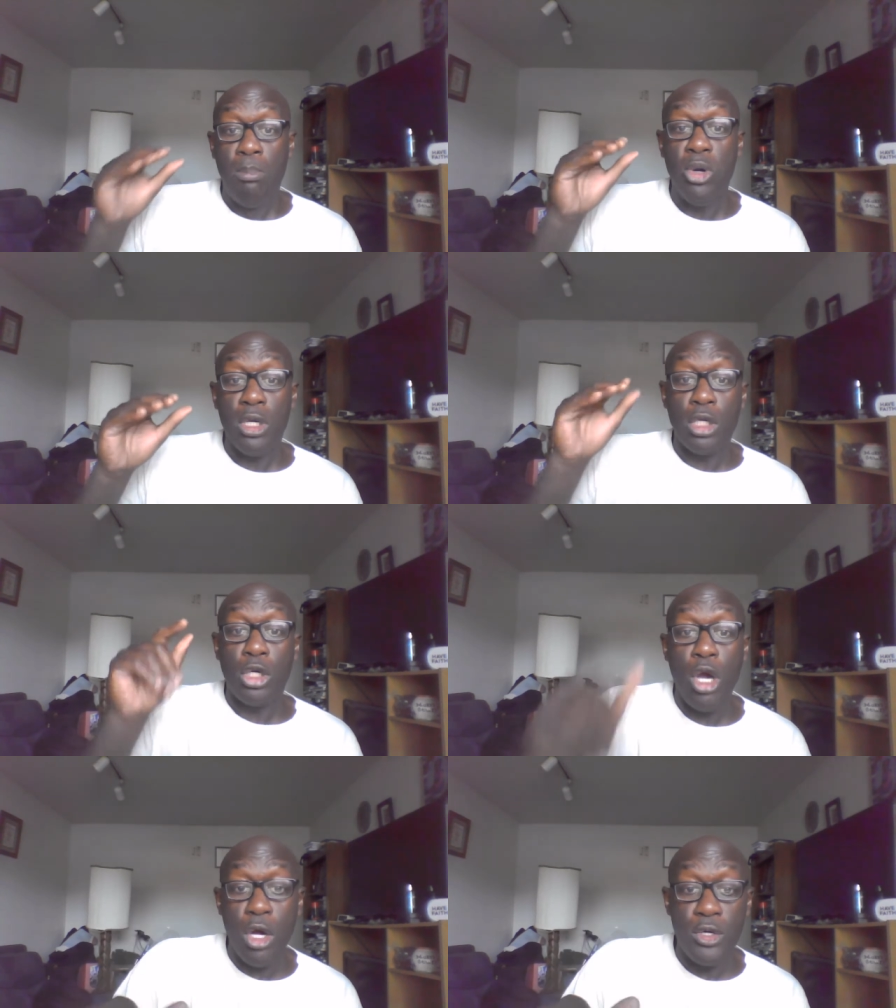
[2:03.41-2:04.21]
put a
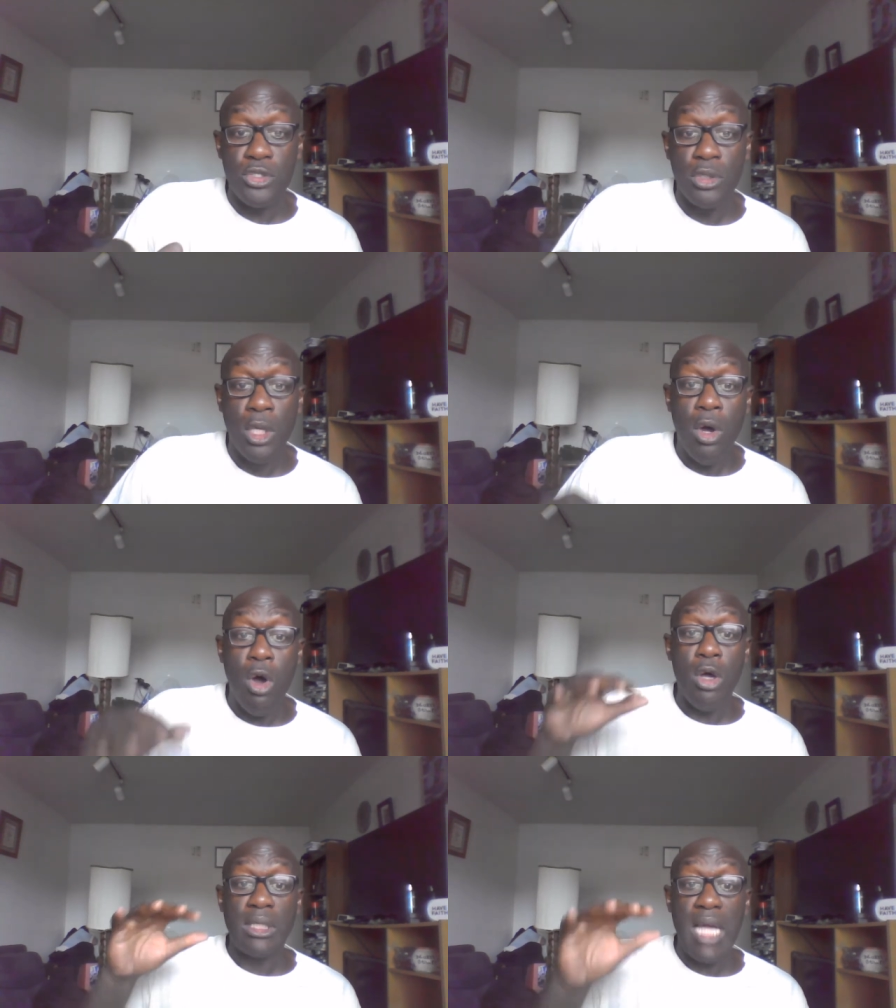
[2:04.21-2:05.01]
curse
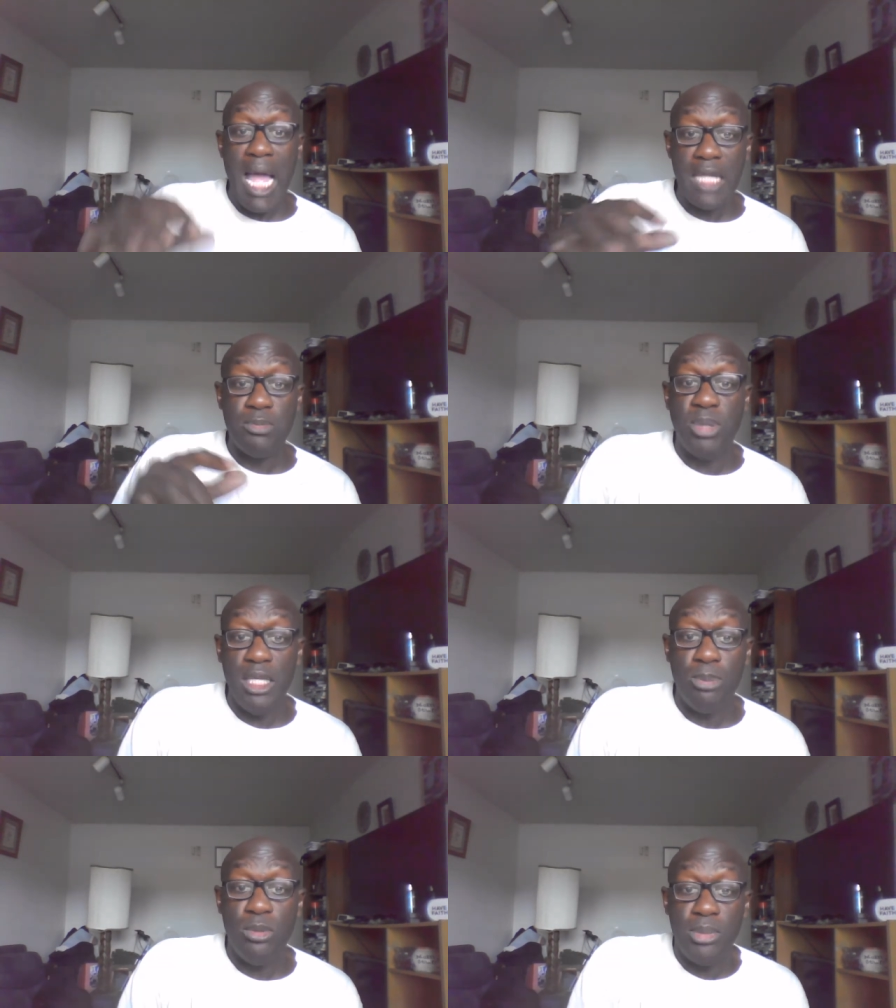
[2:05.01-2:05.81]
on God's
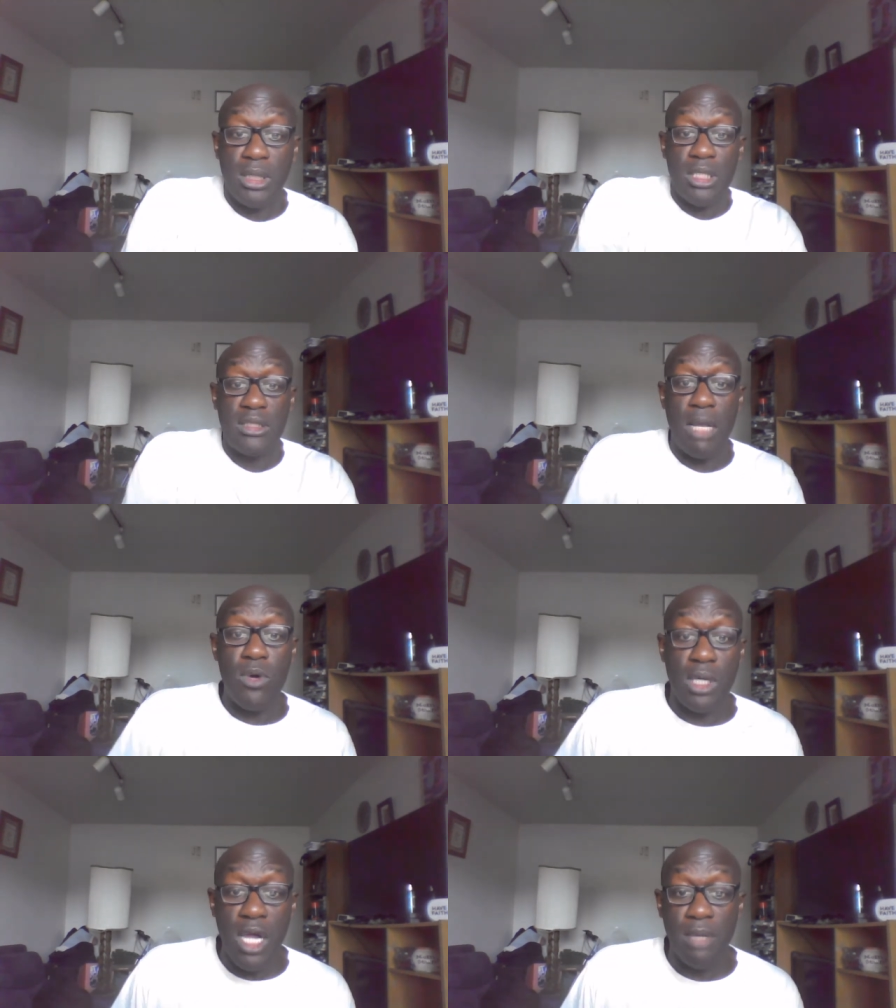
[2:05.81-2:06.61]
people because they
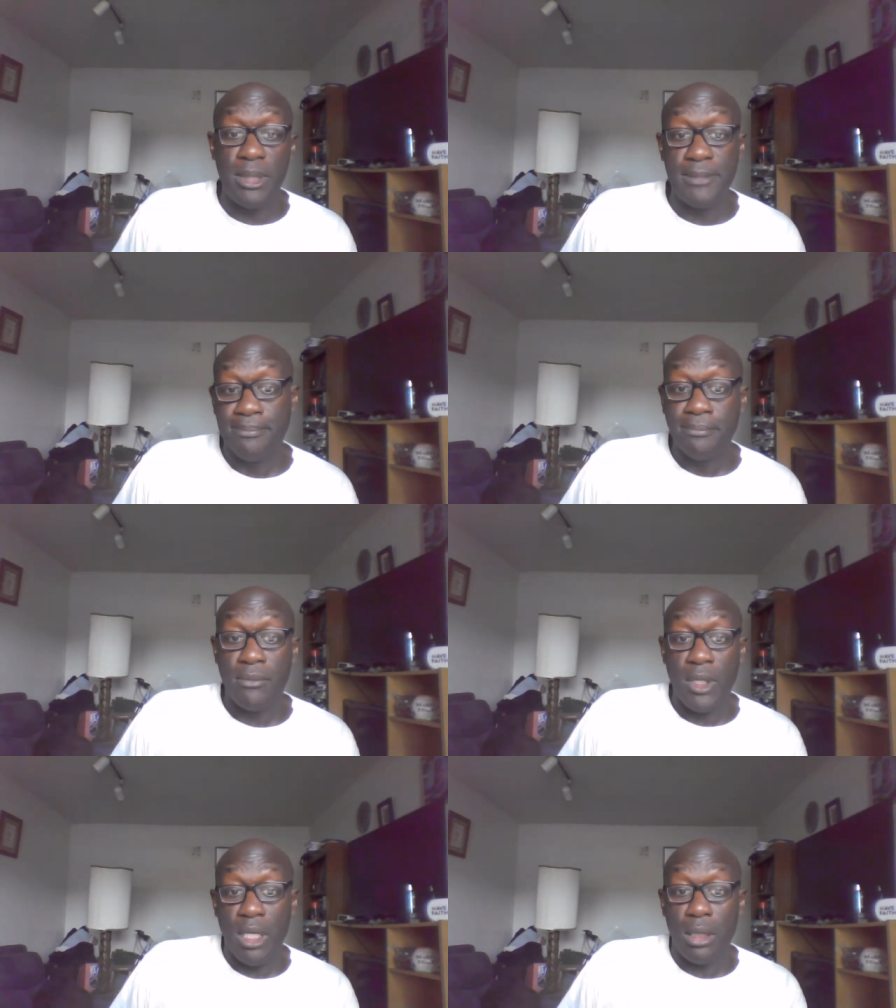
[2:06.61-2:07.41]
were coming
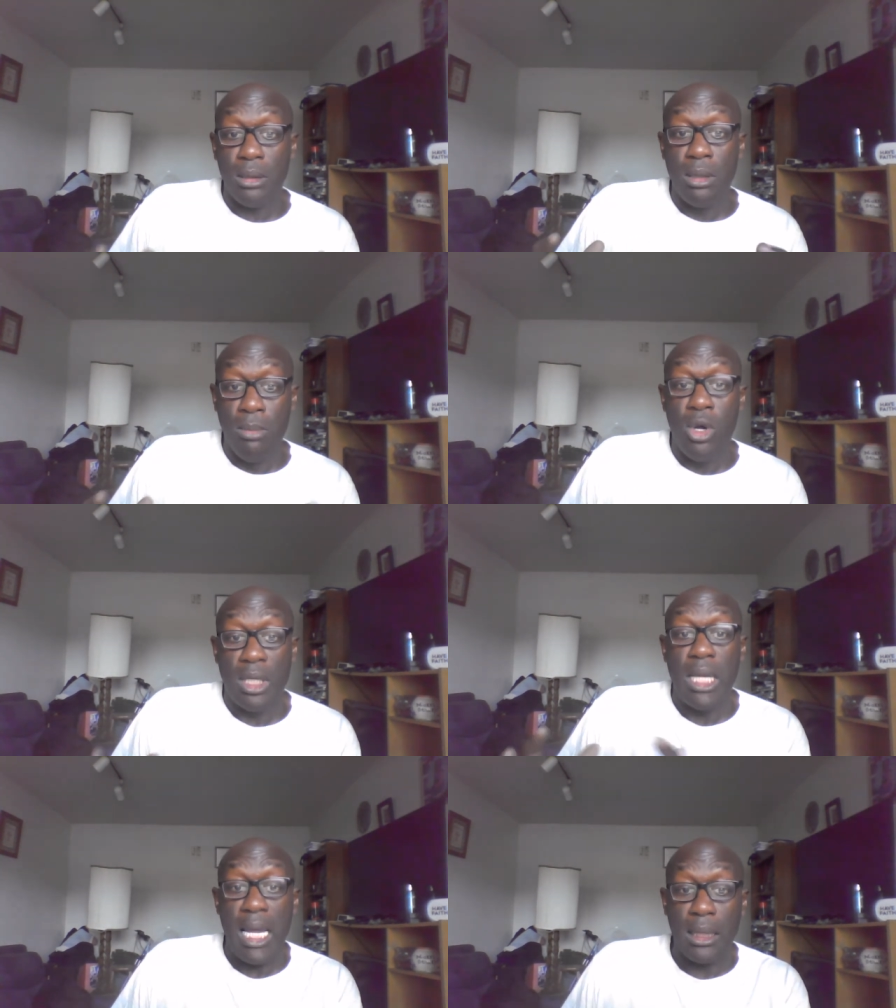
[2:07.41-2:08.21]
and more
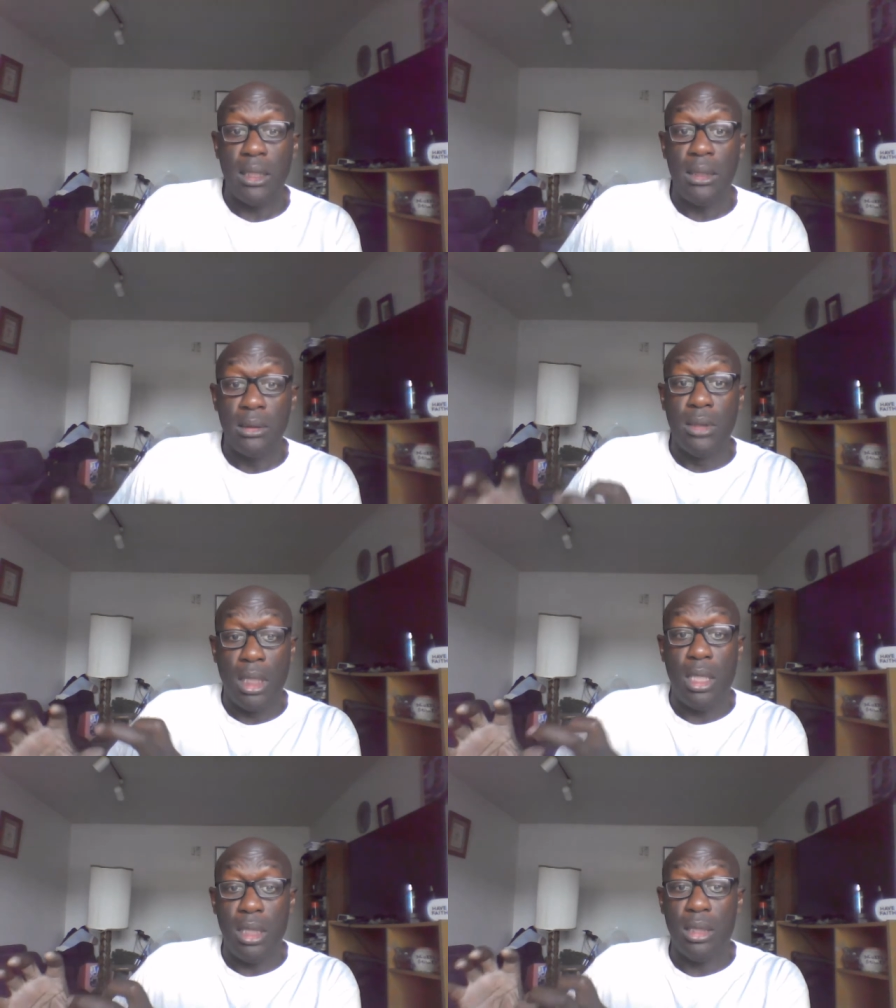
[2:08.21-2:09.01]
than likely
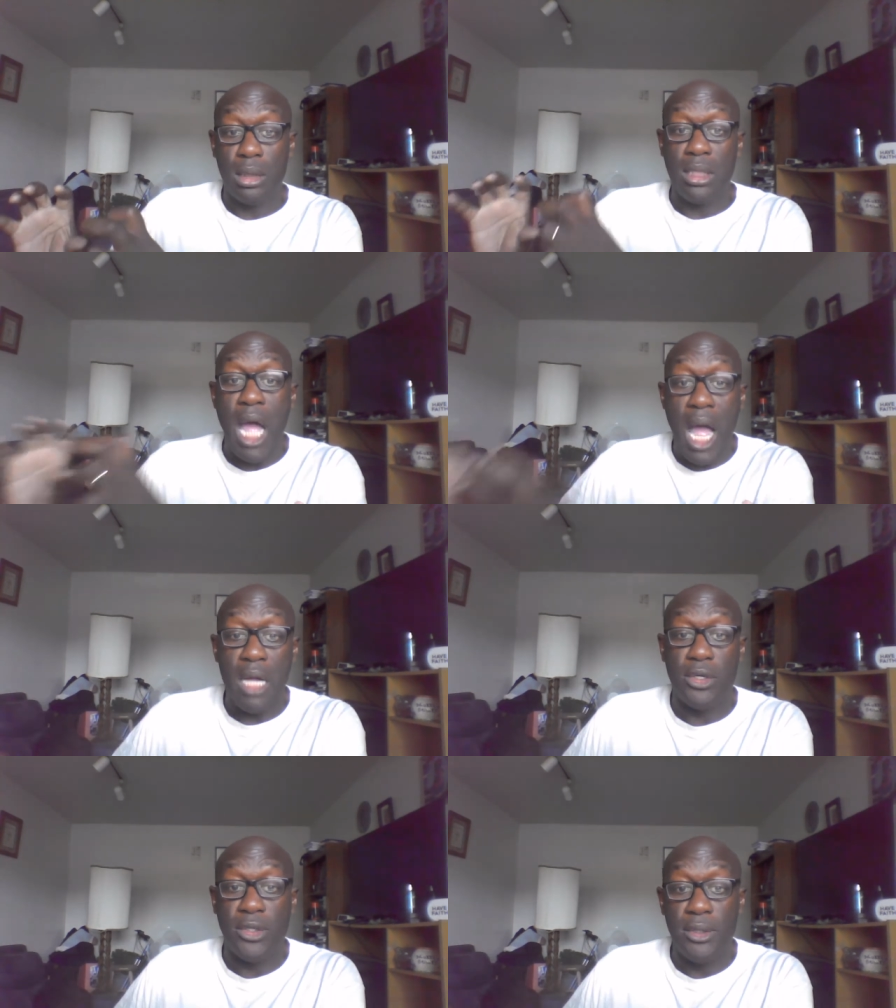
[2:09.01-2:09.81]
uh,
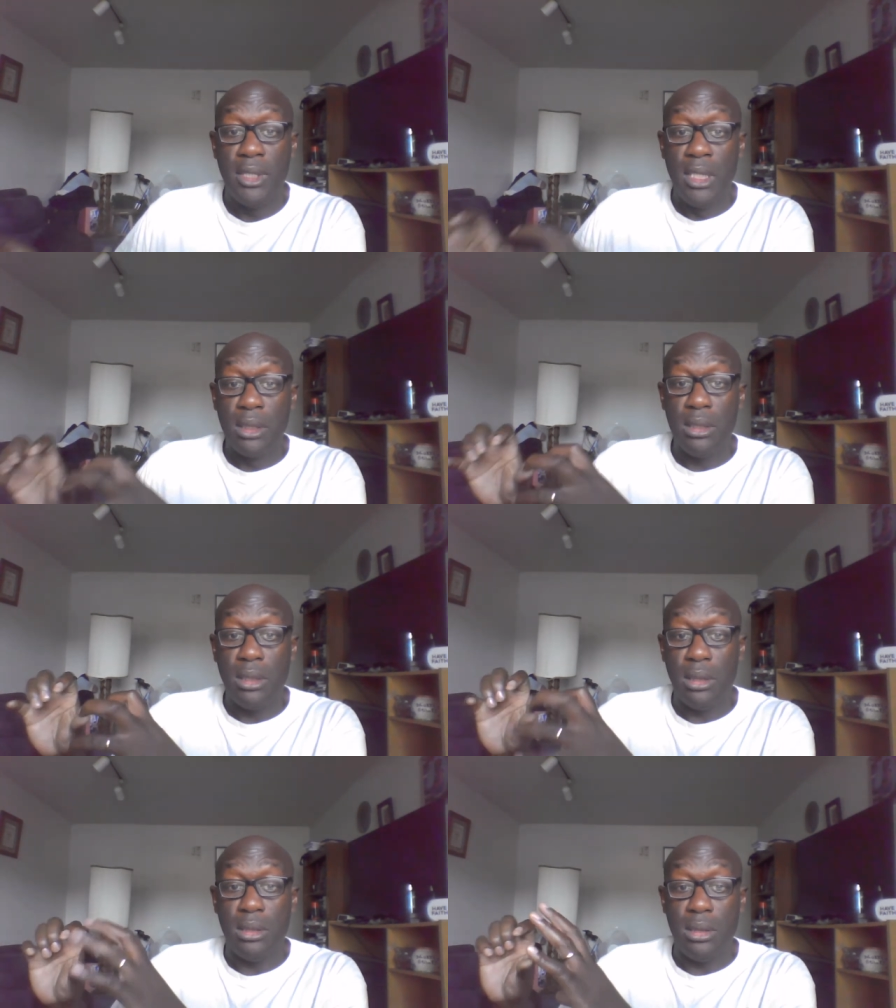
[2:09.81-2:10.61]
conquer
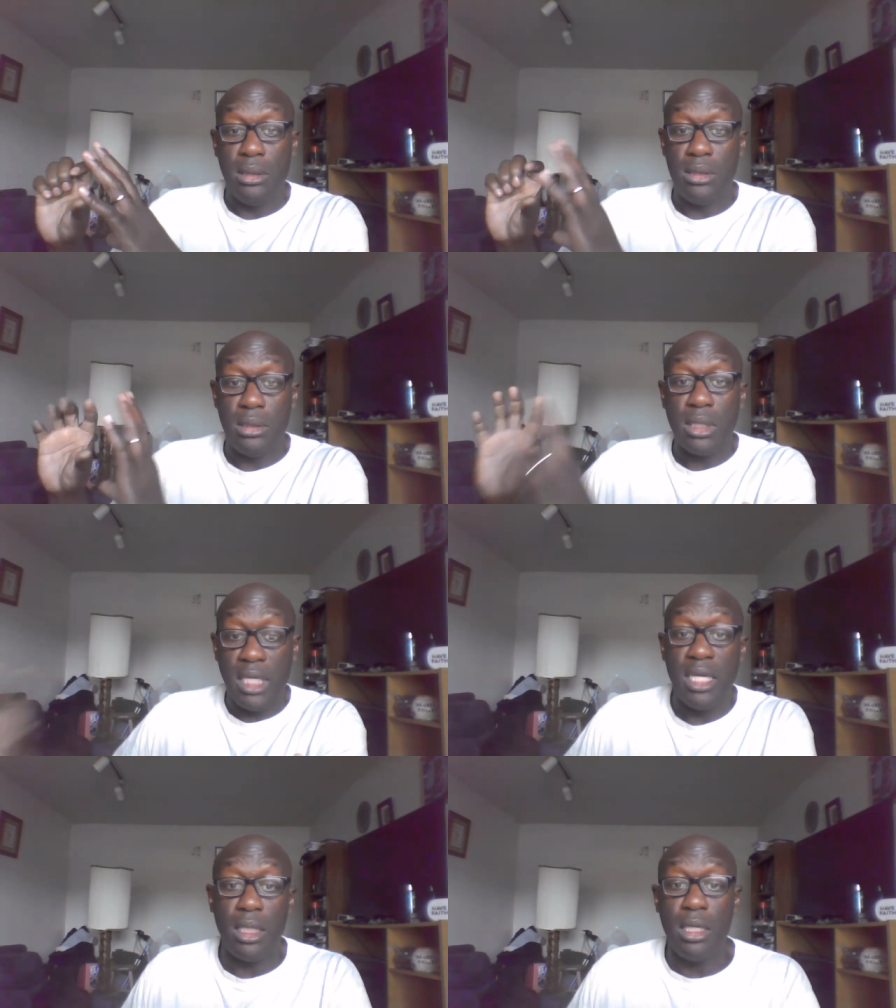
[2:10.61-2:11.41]
the, the, the,
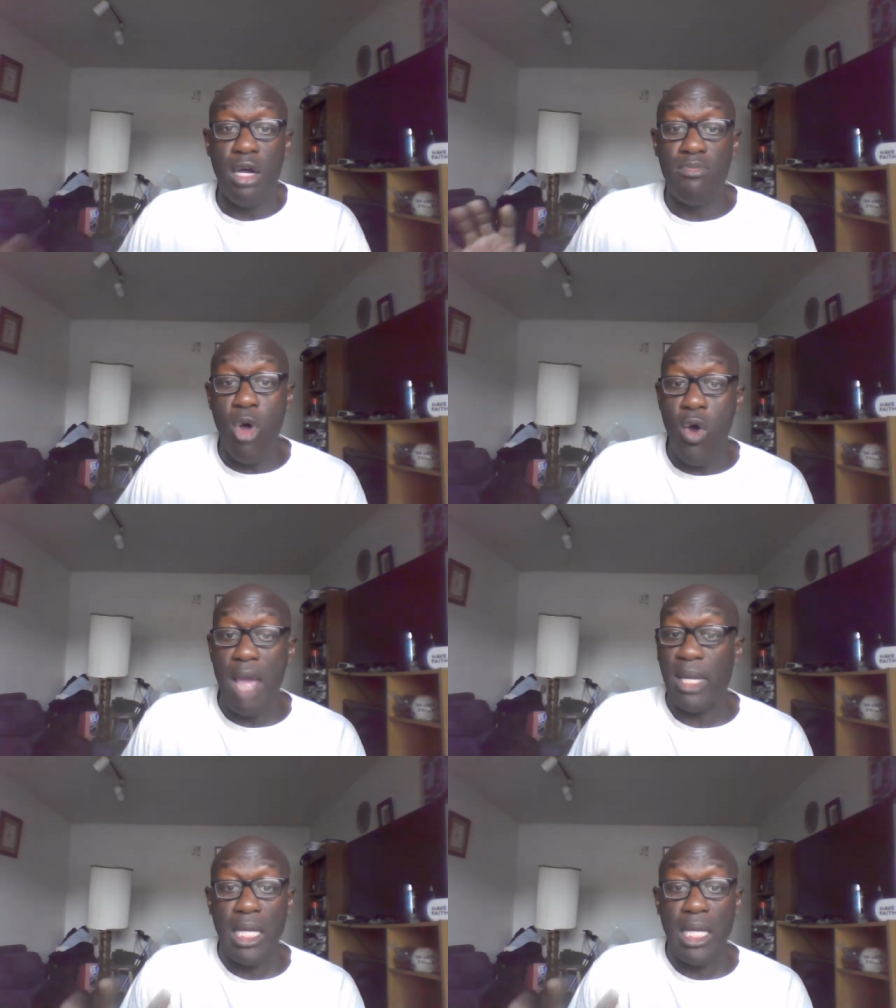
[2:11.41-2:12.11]
king of Moab.